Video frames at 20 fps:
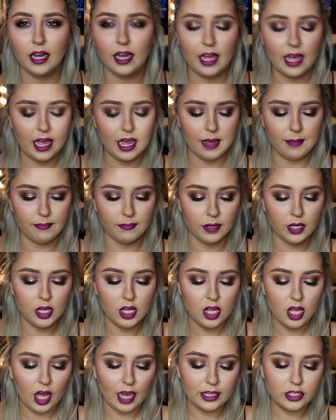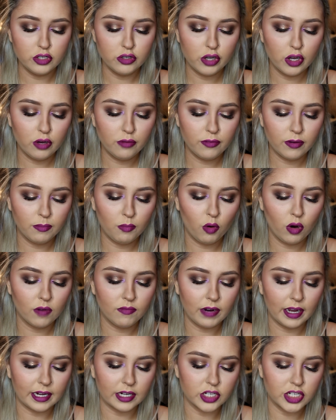I do go for more of
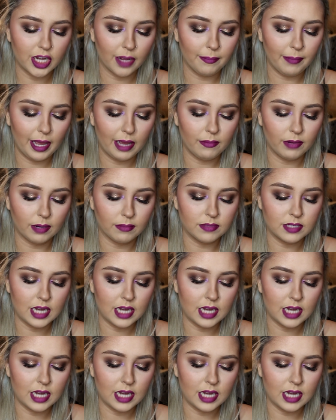like a champagne when I'm